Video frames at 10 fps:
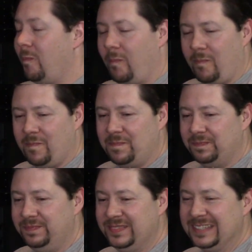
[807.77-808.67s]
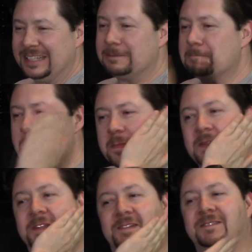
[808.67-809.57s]
I didn't know we were putting that on
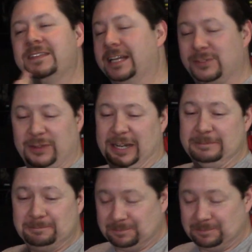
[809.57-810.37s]
camera. That's fine.